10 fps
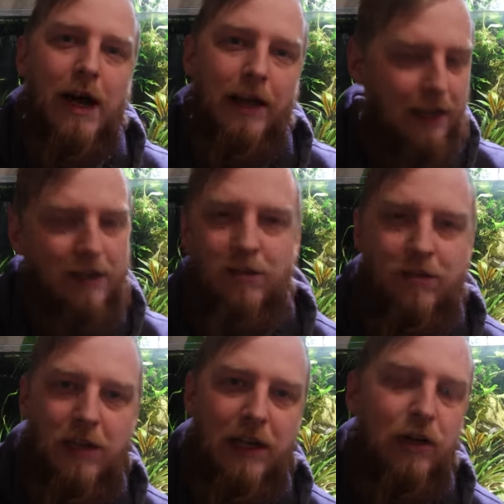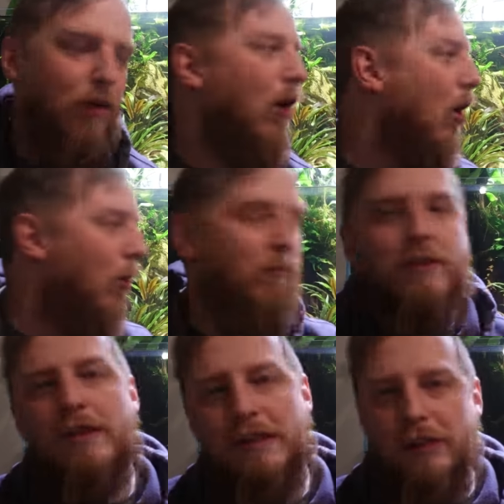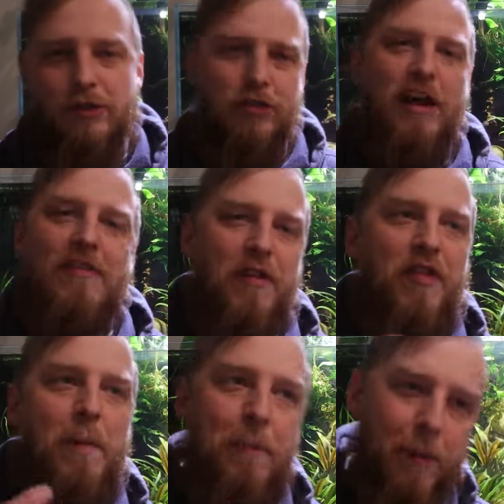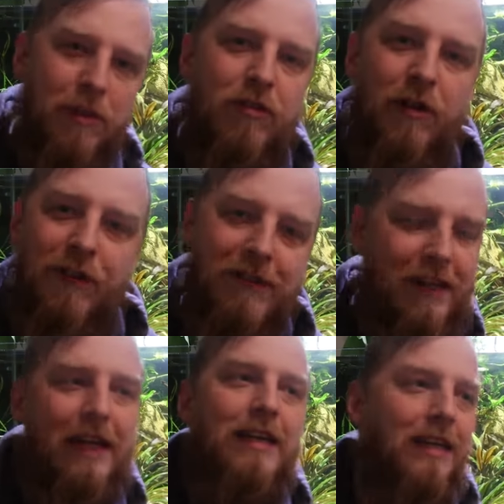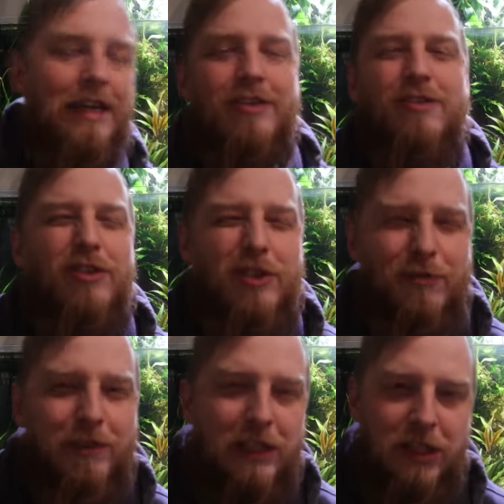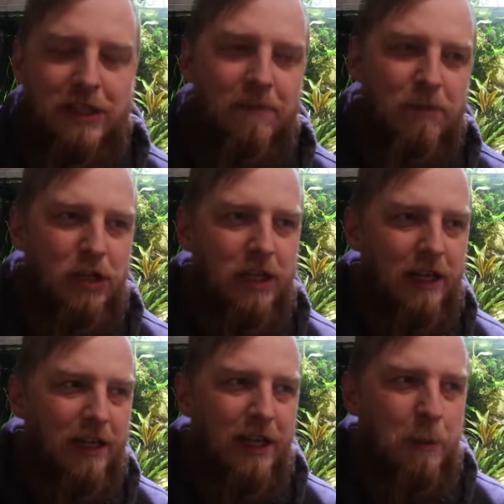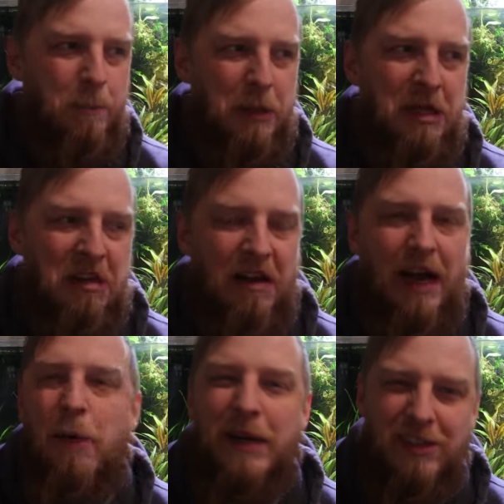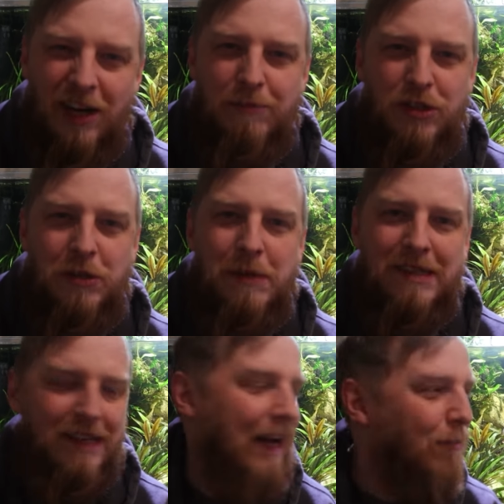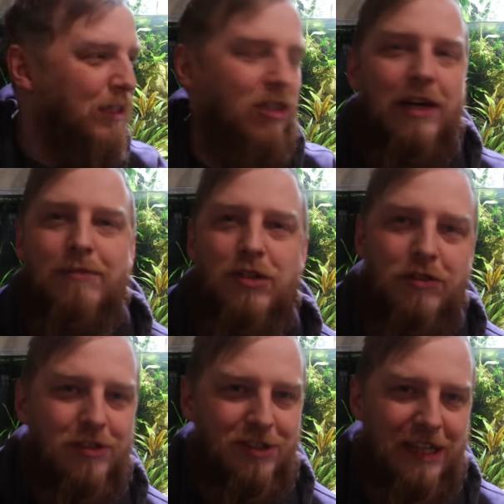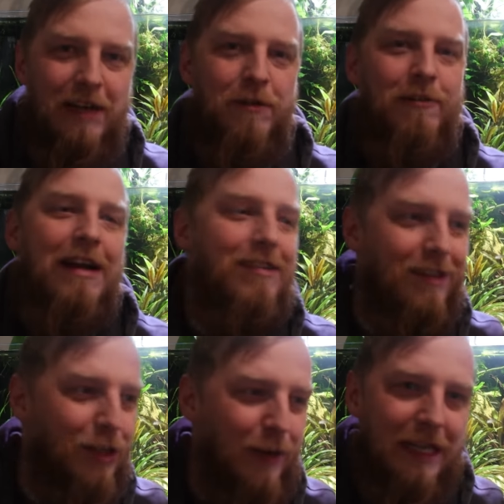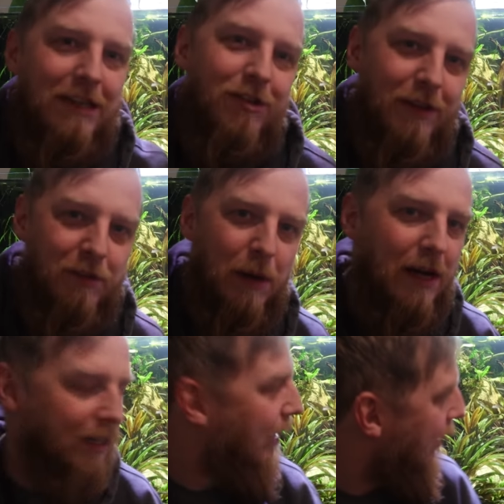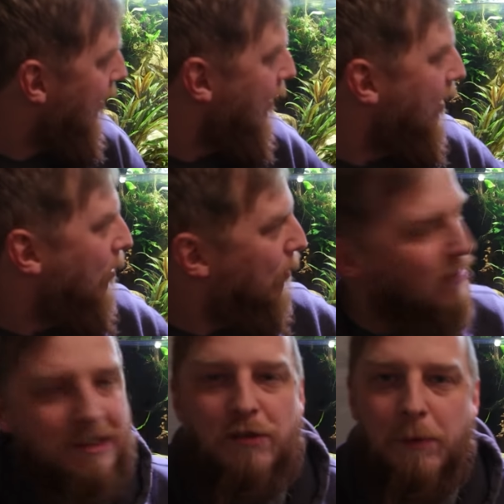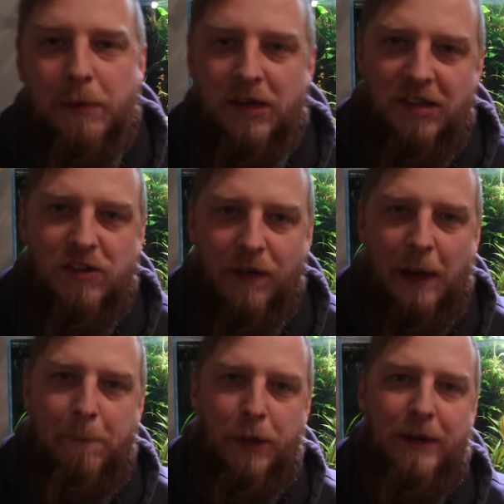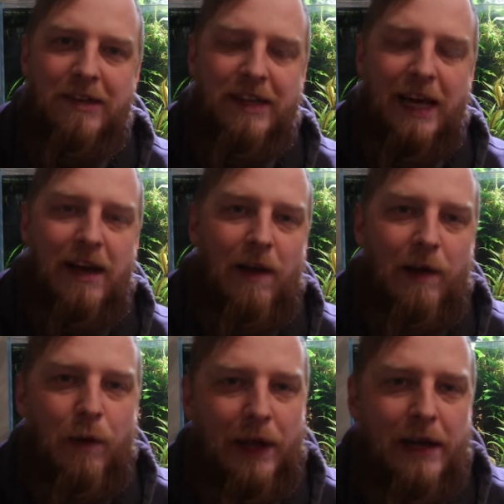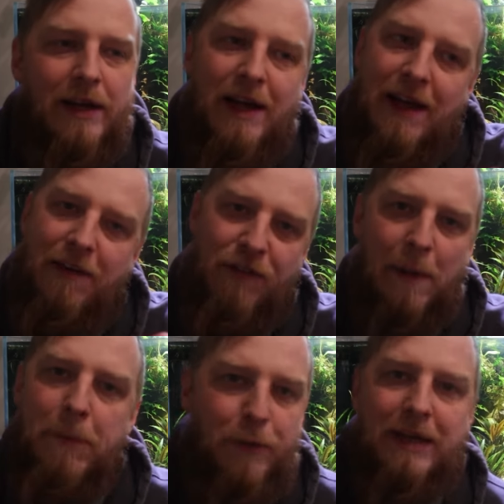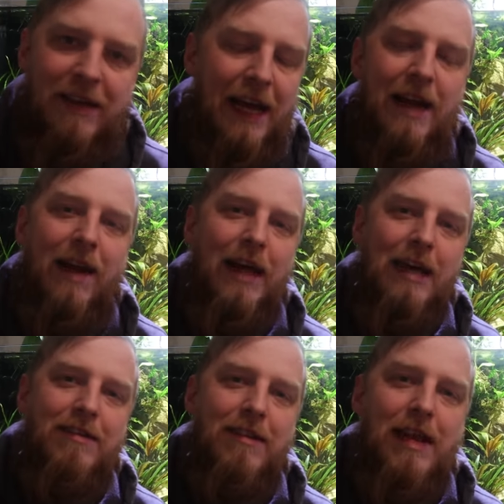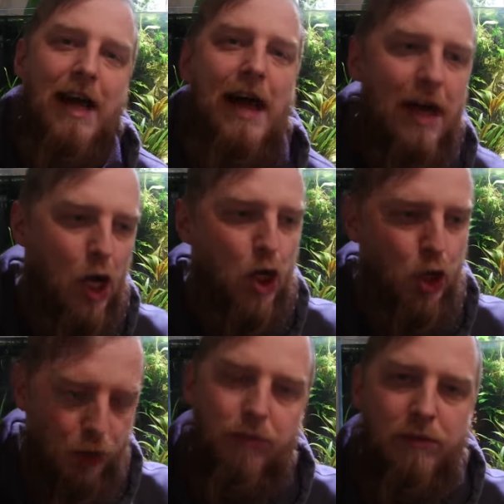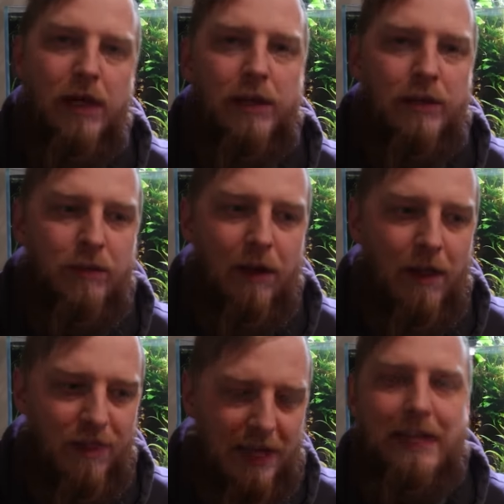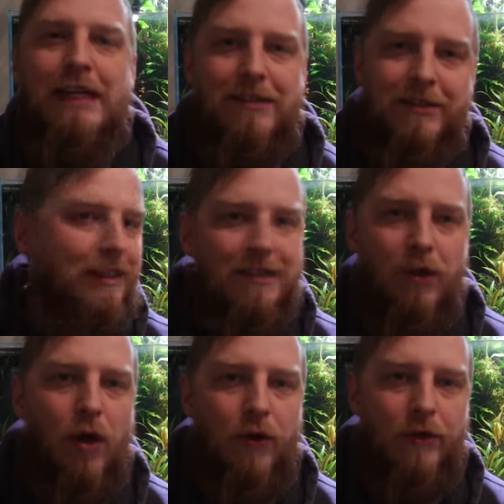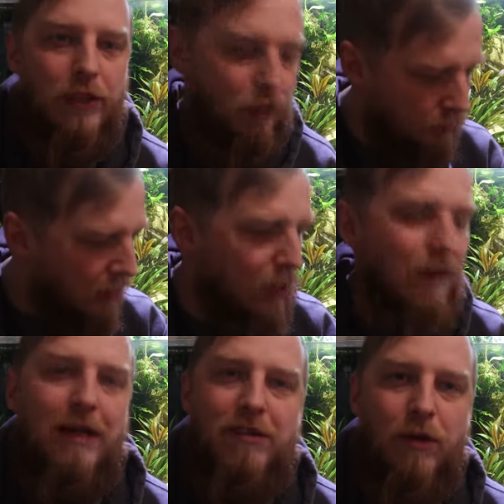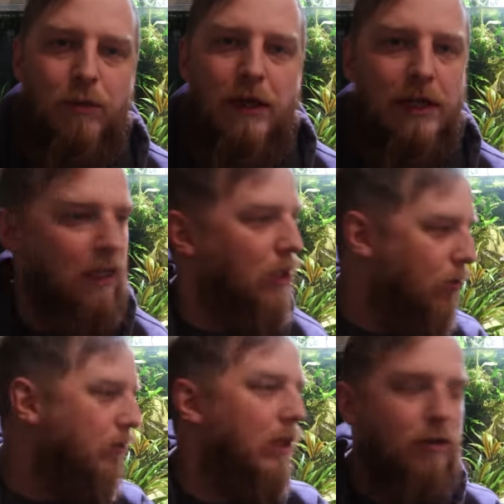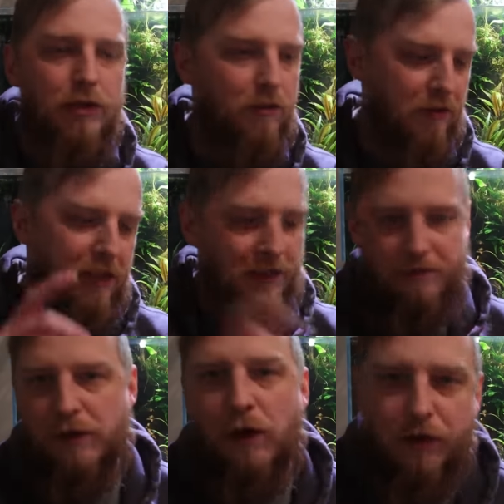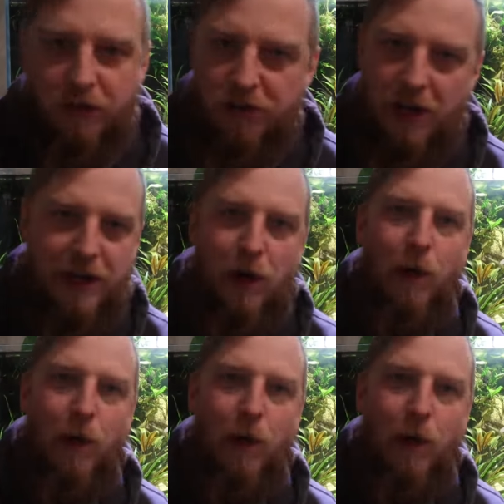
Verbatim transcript: and isn't turning on. Obviously, you should have a thermometer on the tank so that you can read your temperature, but how many times do you miss it? How many times do you just take for granted that your heater is working? Whereas this one, because it's got that blue indicator light on it, if that blue indicator light isn't there, you know that heater isn't on. You know that's not working. You know you've forgotten to turn it